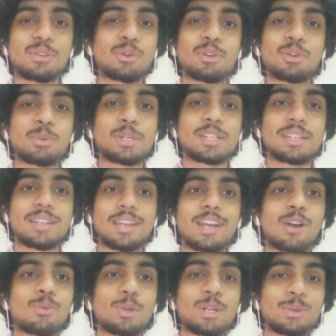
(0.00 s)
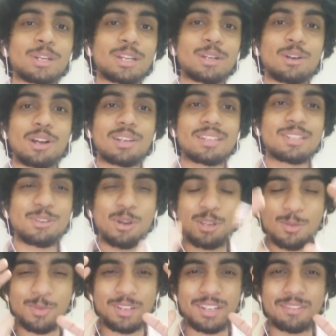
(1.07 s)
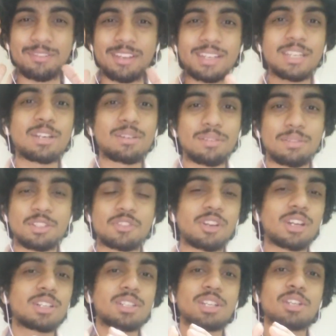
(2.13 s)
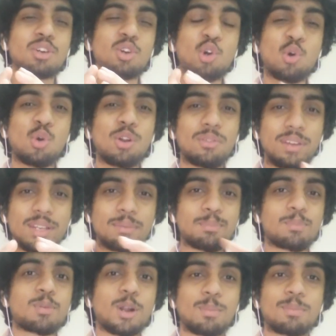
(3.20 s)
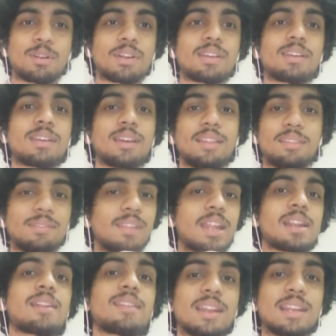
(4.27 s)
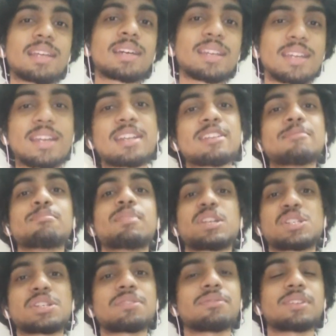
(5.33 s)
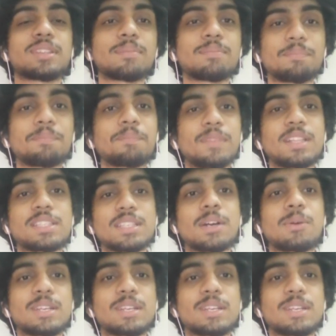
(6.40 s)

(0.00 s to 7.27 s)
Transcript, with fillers: don't do it like how we do it in college. Document it very, structure your code very properly, and that will really create an impression for them. That's